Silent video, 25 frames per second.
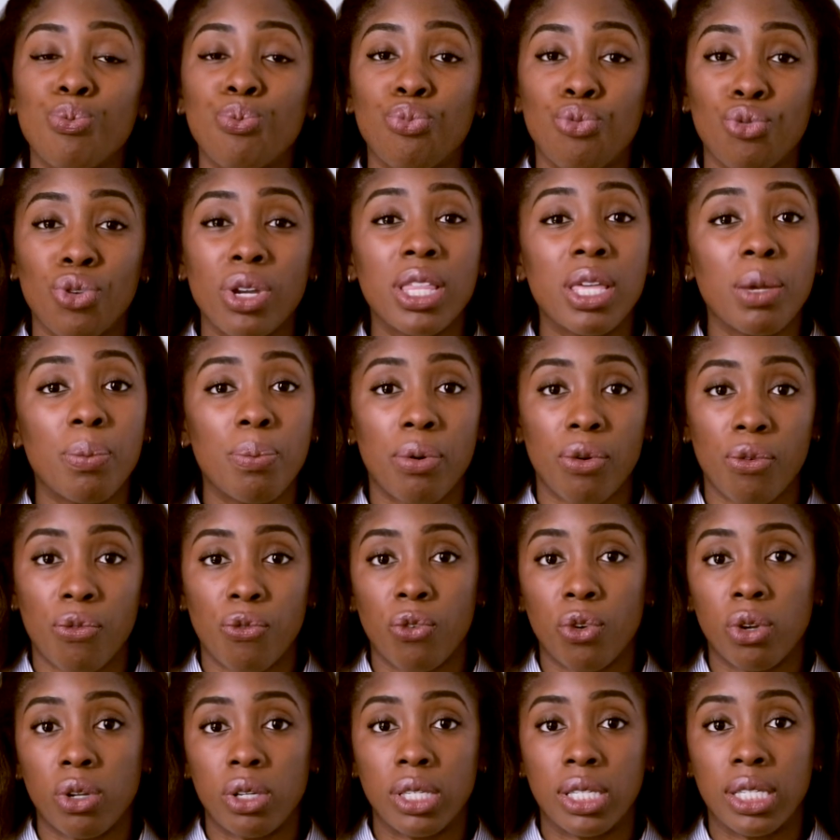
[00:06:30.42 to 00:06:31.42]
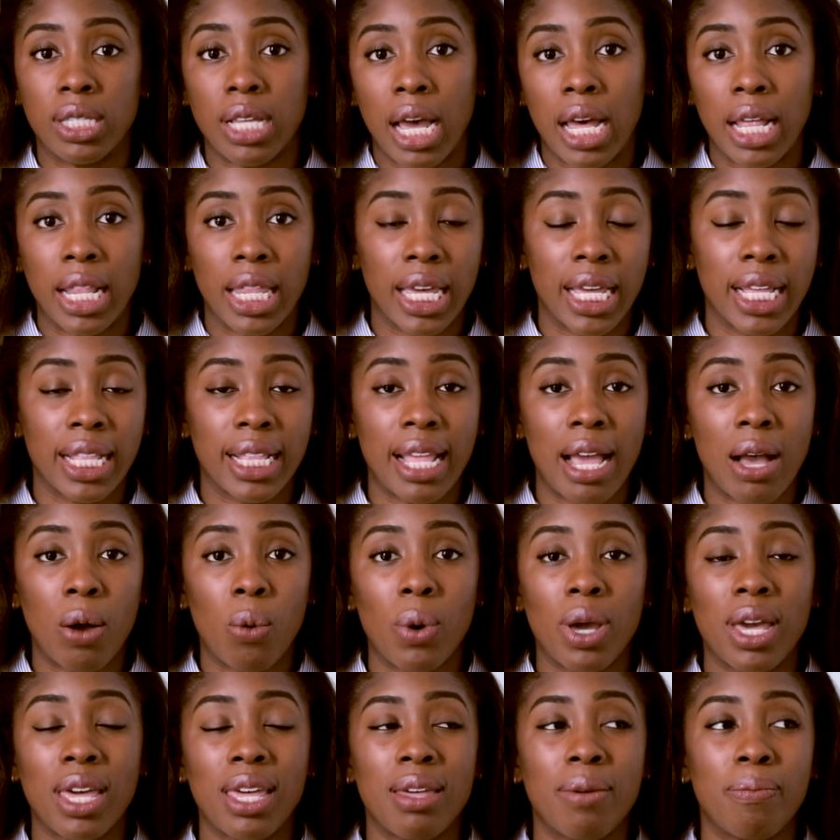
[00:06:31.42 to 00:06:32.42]
really prefer styling it that
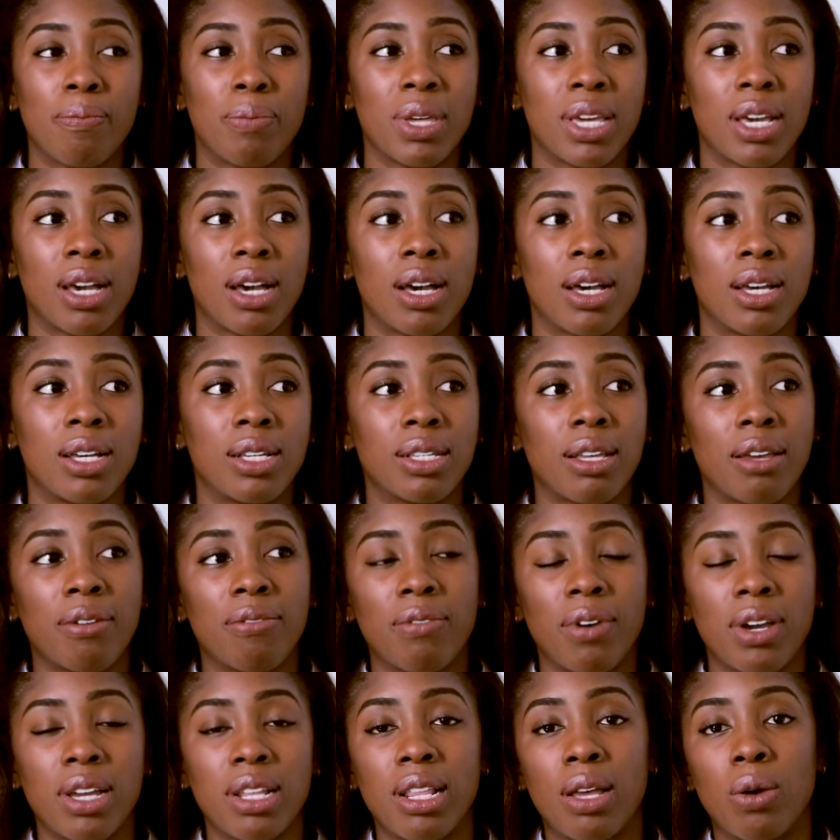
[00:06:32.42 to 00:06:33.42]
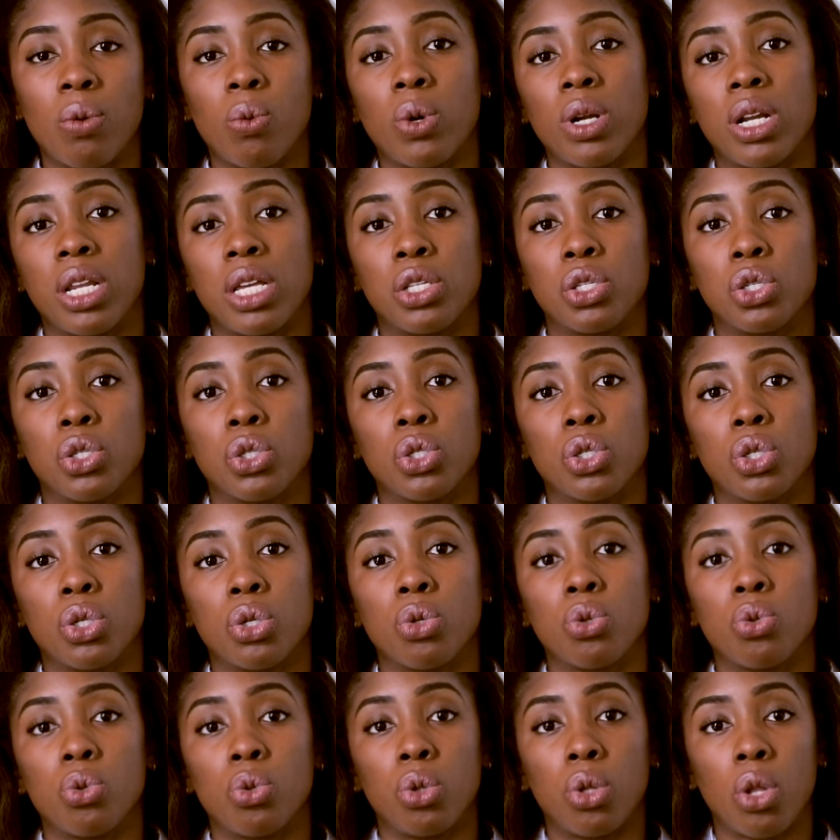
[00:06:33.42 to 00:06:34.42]
way because I find that when it's
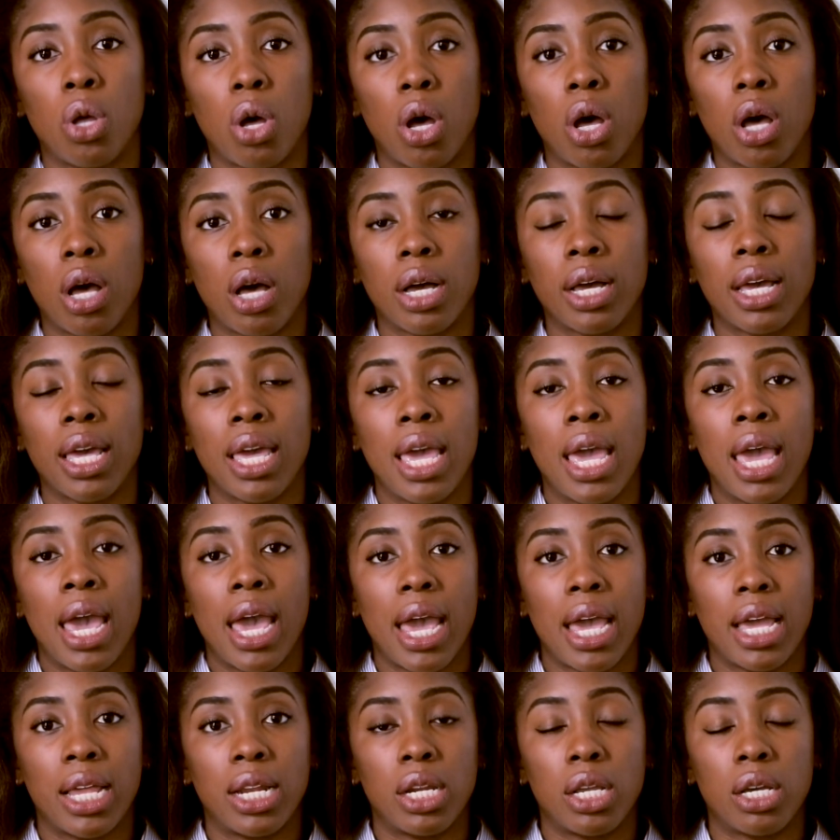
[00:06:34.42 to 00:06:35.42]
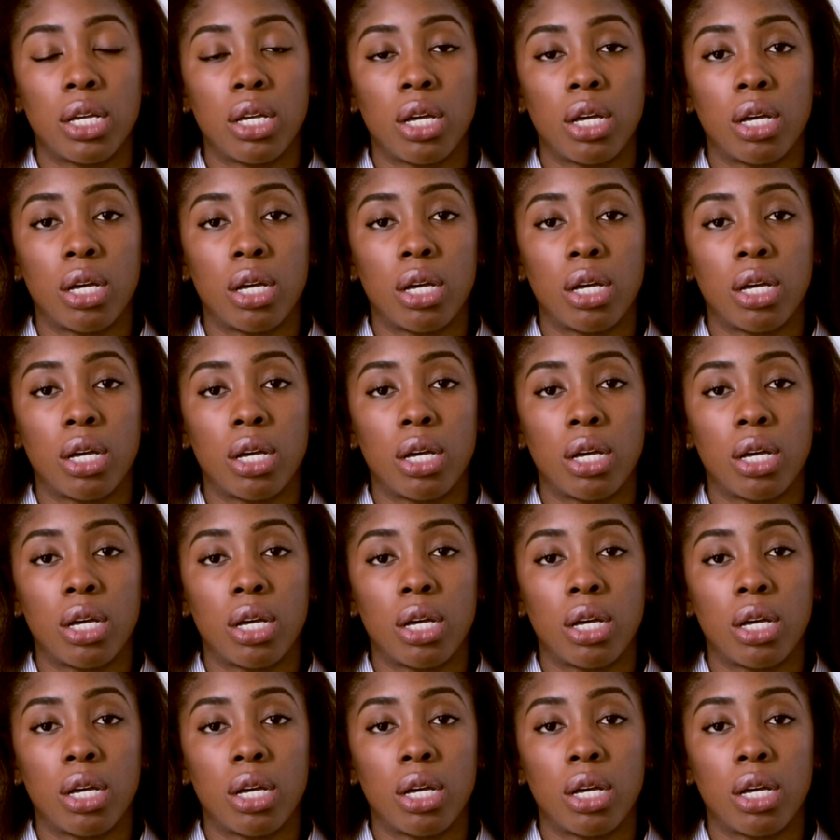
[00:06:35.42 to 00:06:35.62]
too long and